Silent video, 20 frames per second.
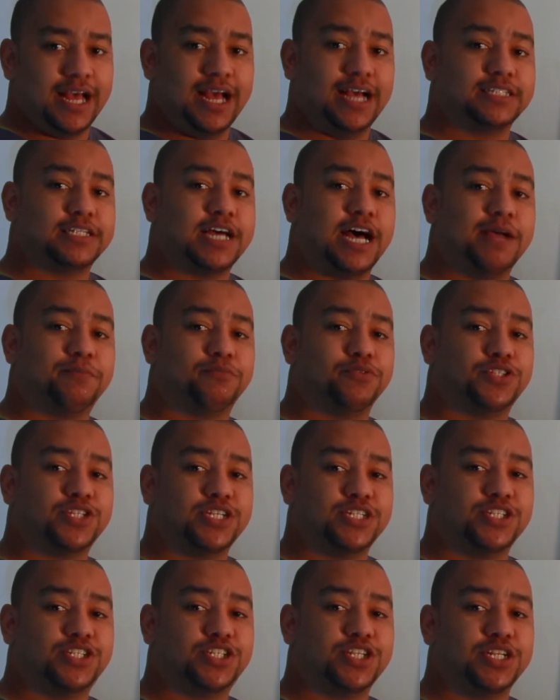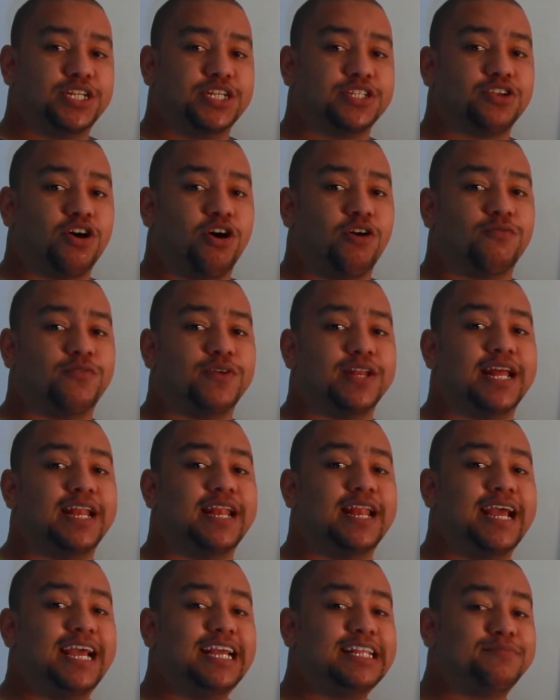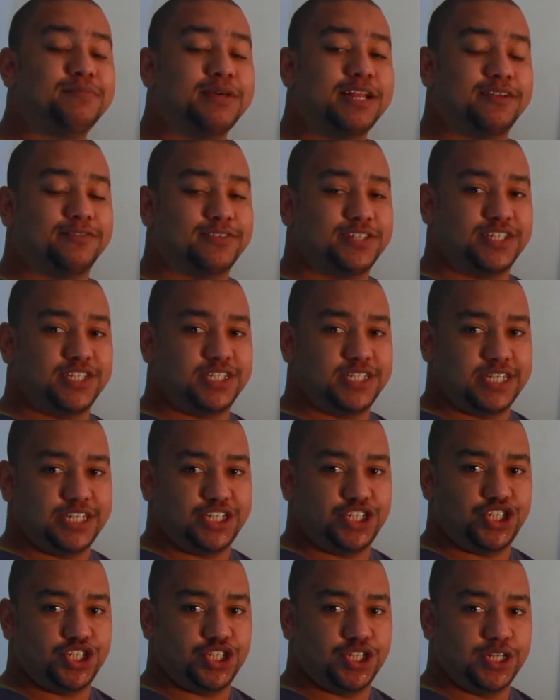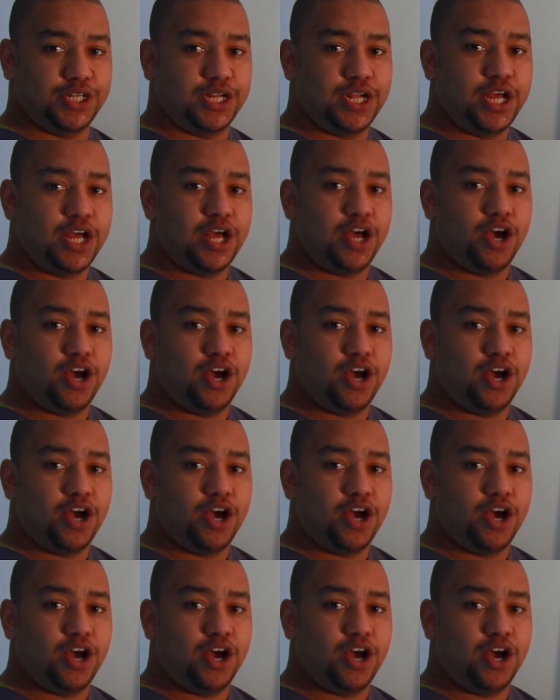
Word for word: as hypotension is often a late manifestation